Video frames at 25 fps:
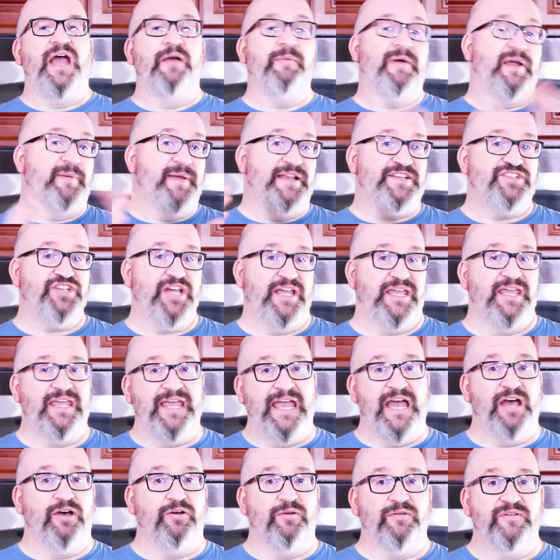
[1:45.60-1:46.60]
I recommend checking
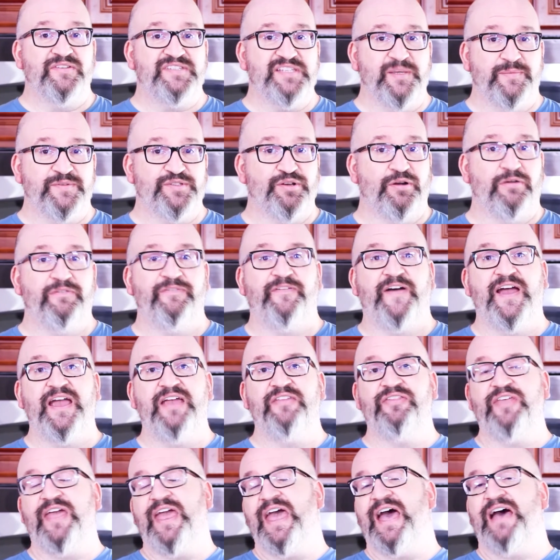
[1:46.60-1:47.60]
out SIP
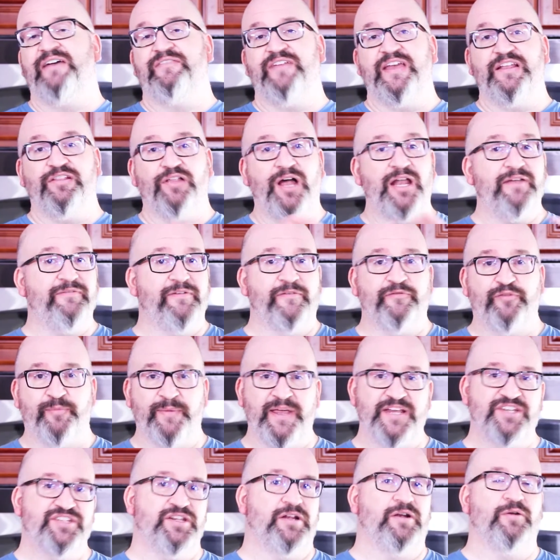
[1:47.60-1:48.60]
Certified. They have a lot of
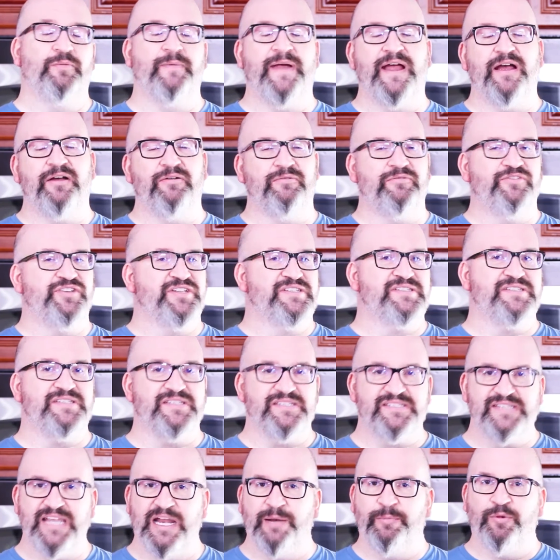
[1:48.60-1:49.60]
information around just
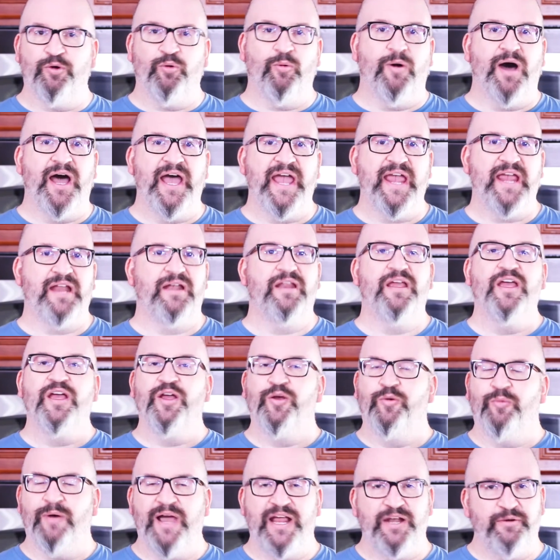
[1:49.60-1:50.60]
sustainable wine,
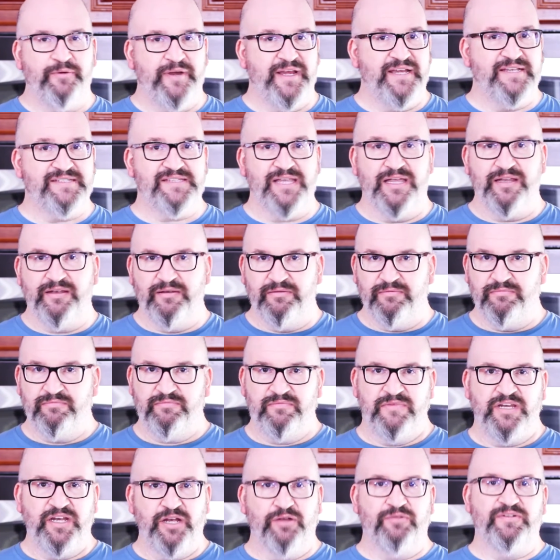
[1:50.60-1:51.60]
wineries,
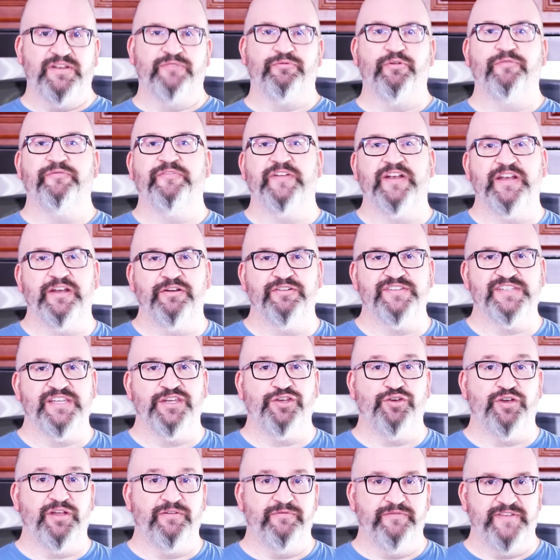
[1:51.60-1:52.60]
and different vineyards that
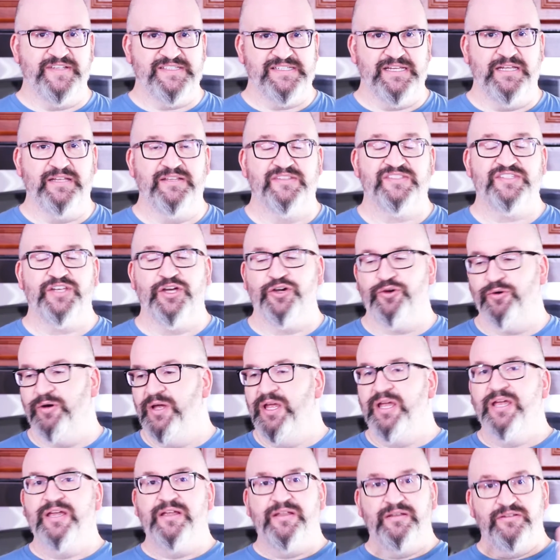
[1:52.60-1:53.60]
you can visit. So
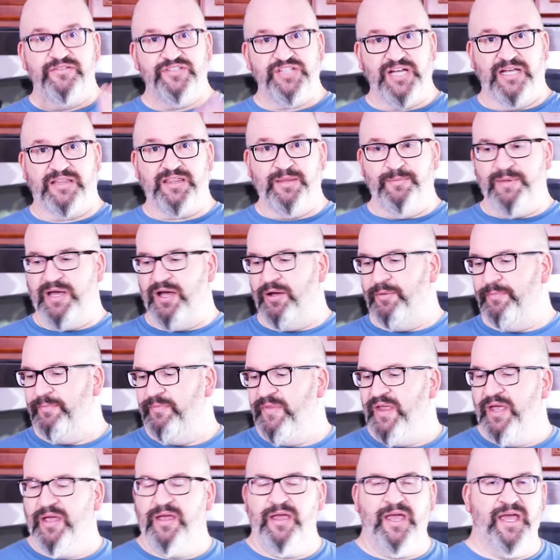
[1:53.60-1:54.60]
check them out.